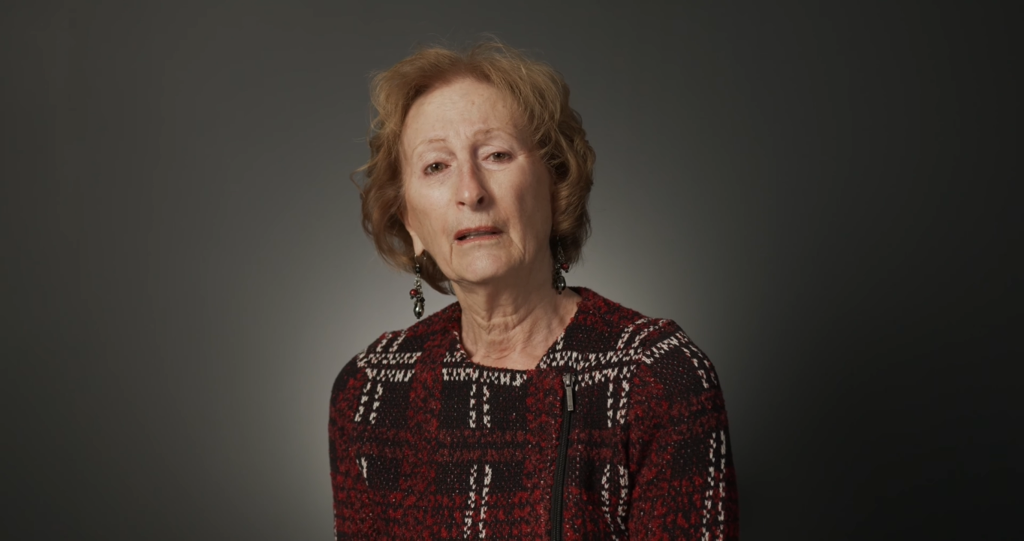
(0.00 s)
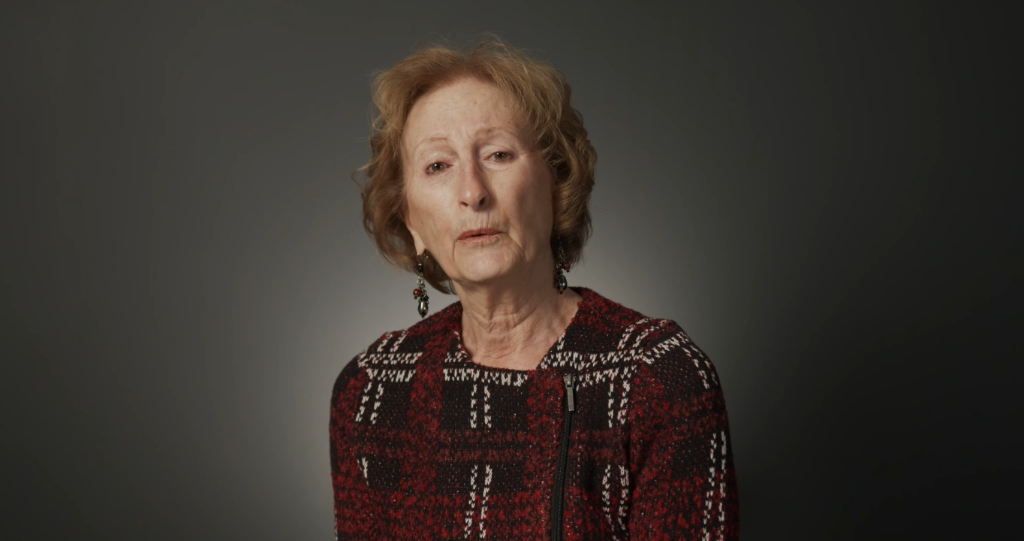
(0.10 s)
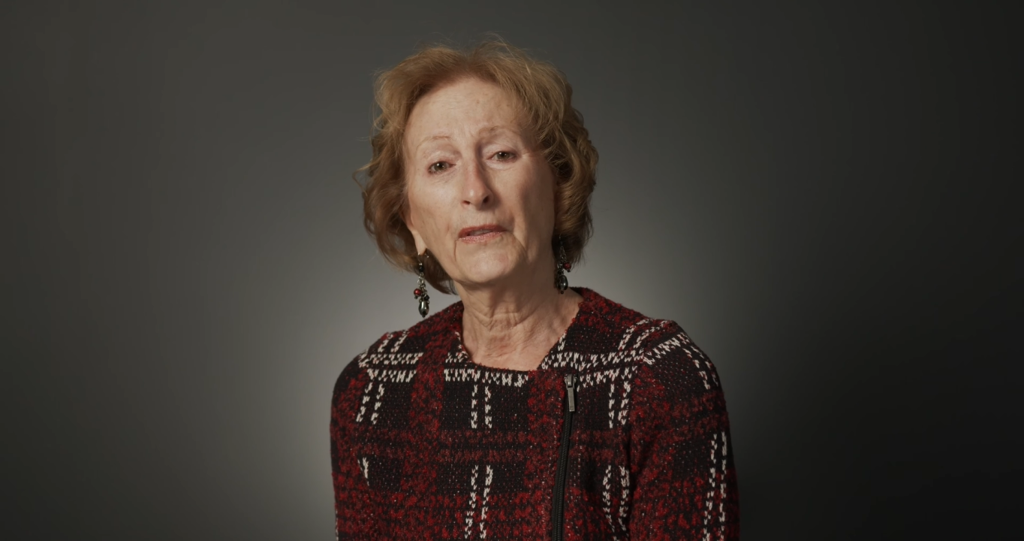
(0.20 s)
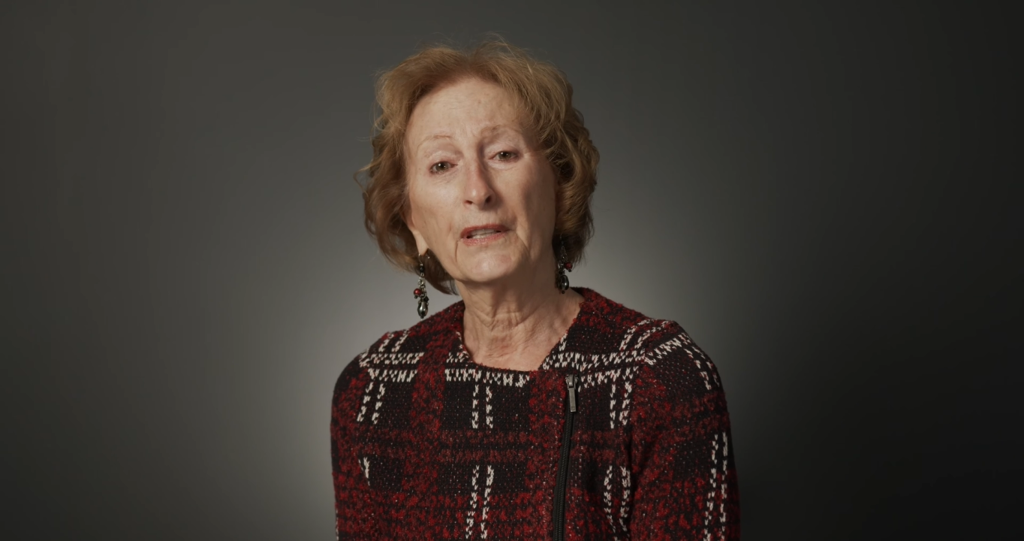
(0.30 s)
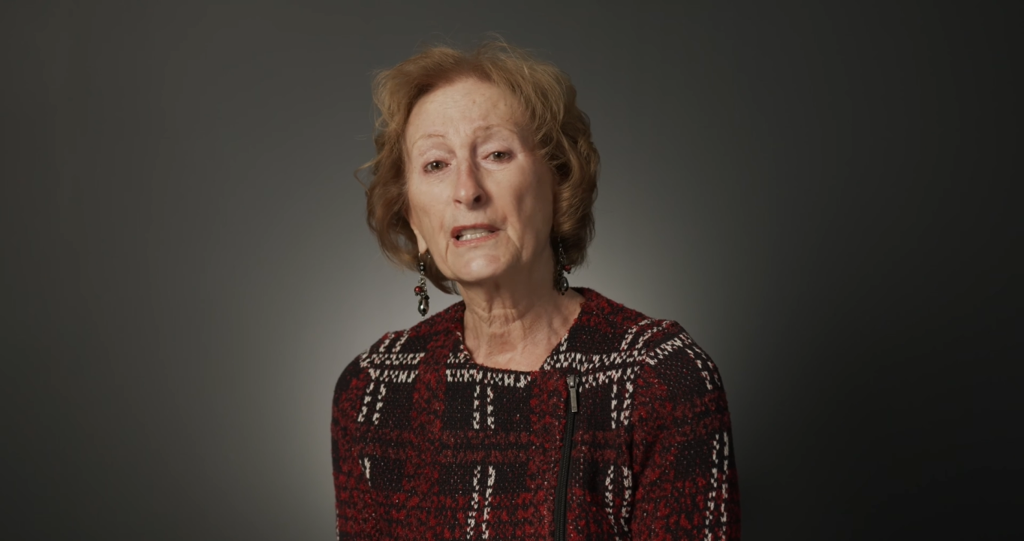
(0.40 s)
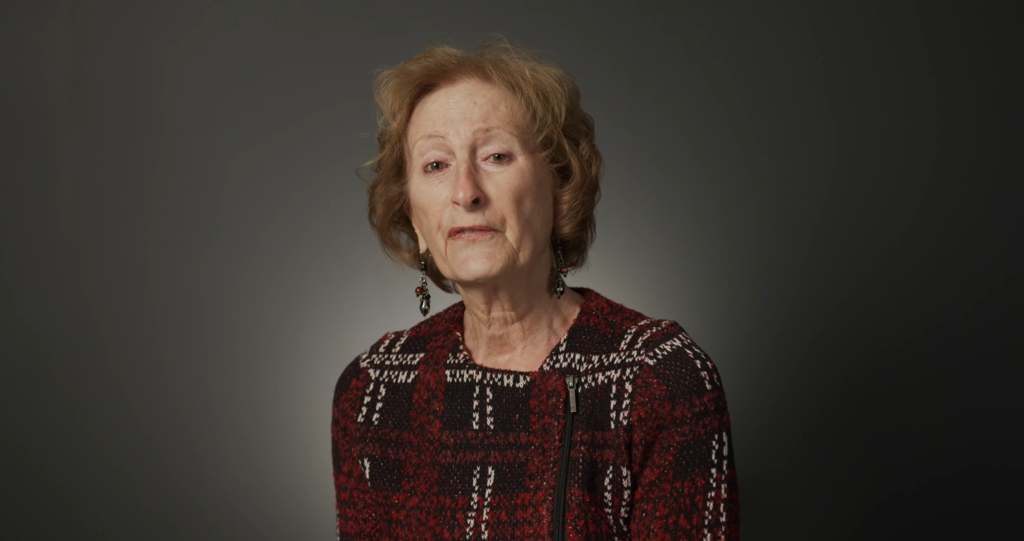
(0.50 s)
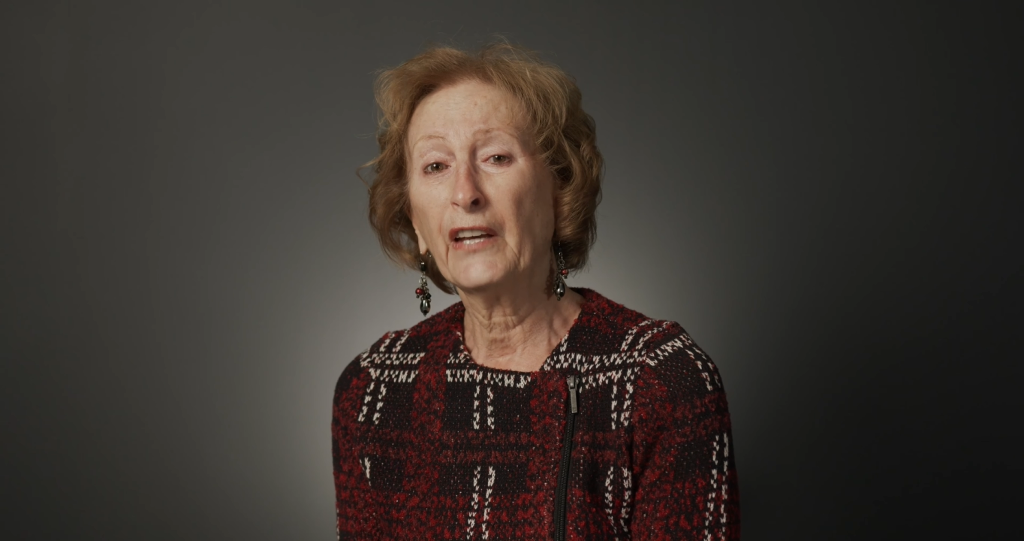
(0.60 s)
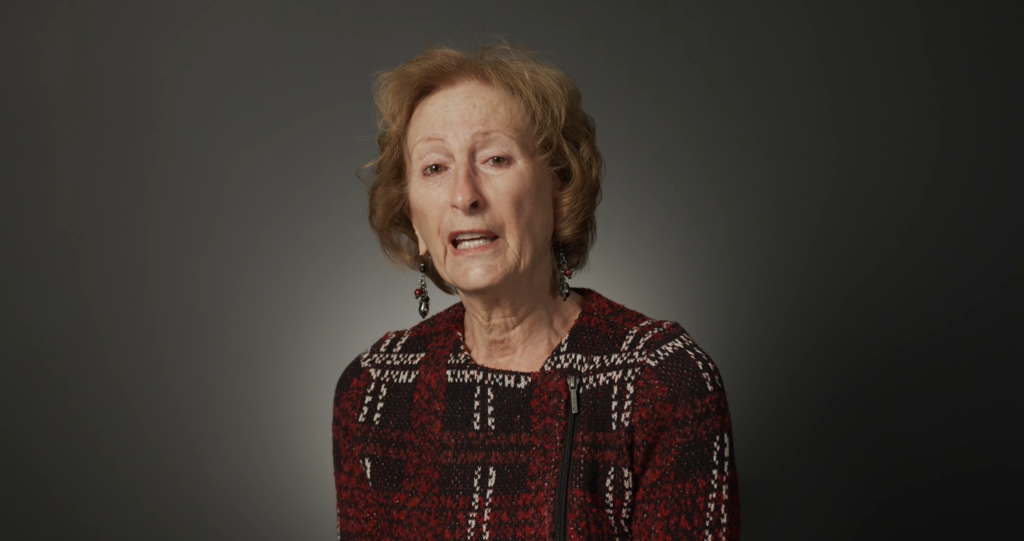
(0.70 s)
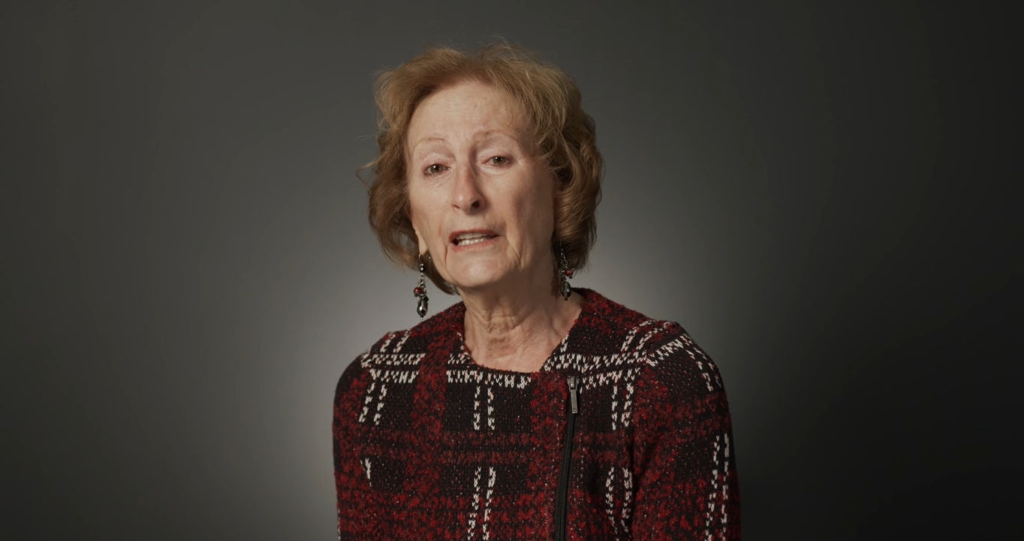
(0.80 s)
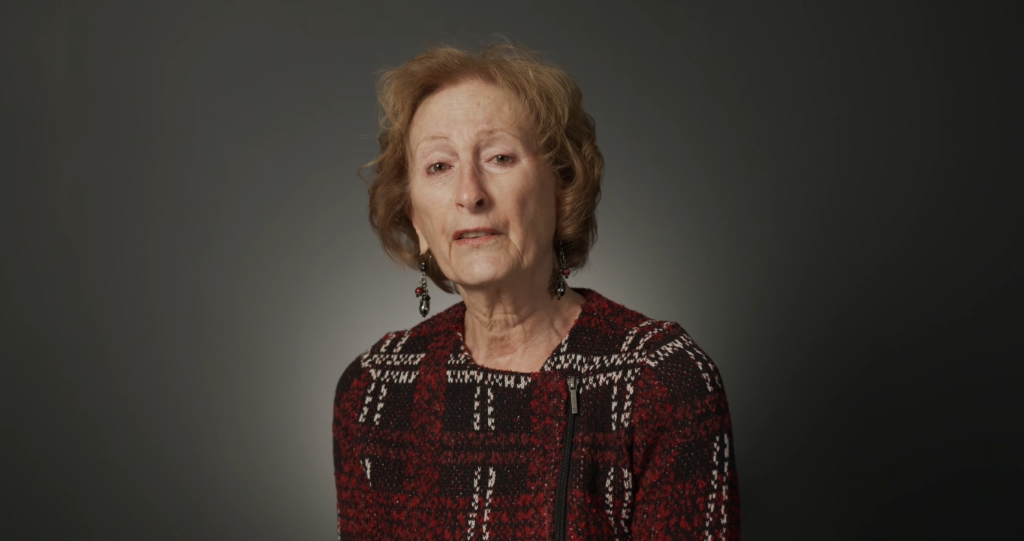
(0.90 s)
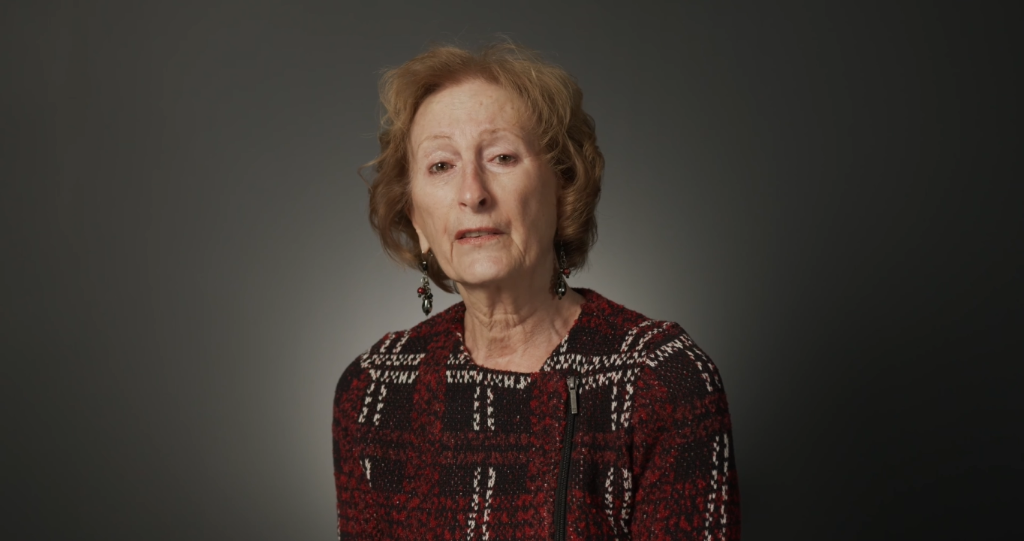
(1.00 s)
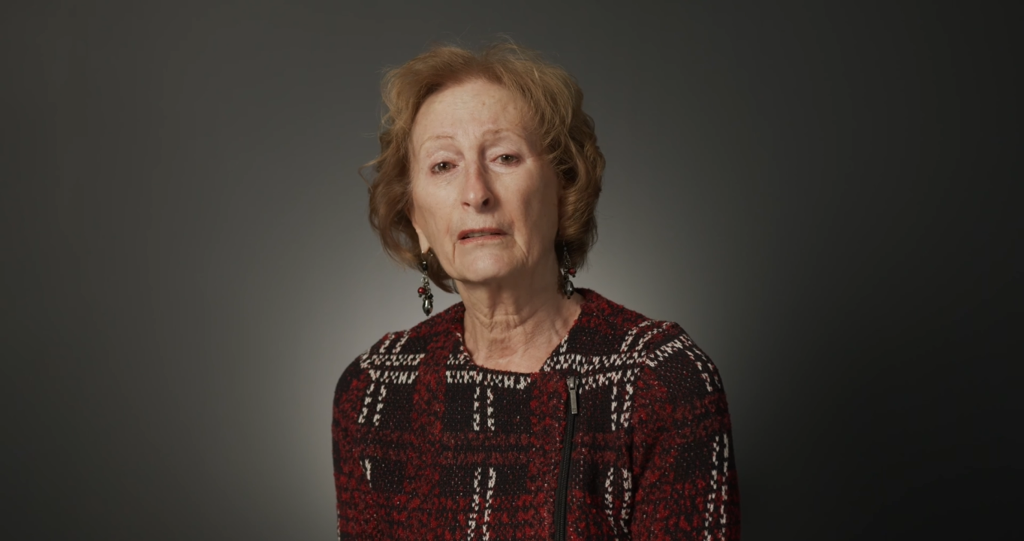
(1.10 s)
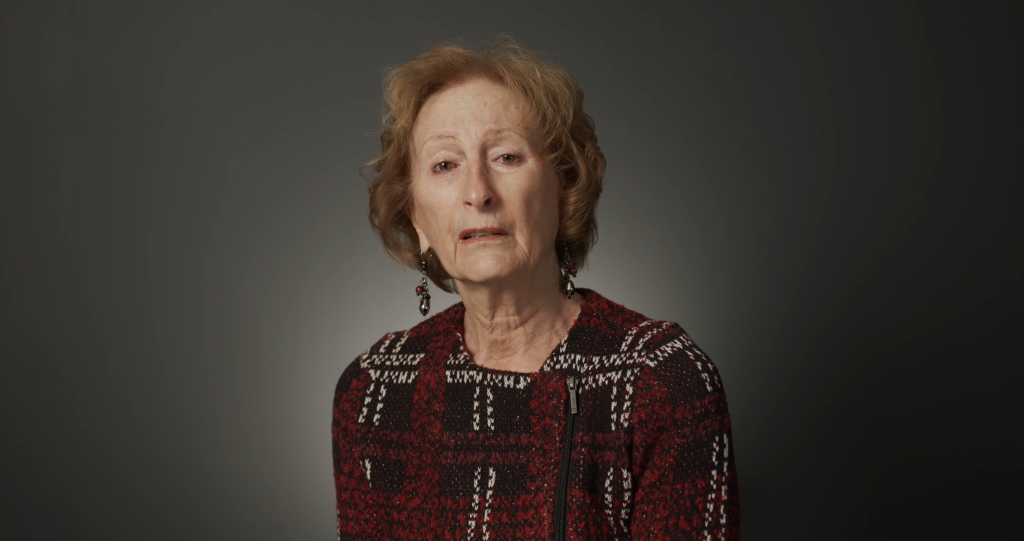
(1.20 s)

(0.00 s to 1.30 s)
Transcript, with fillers: With this faith,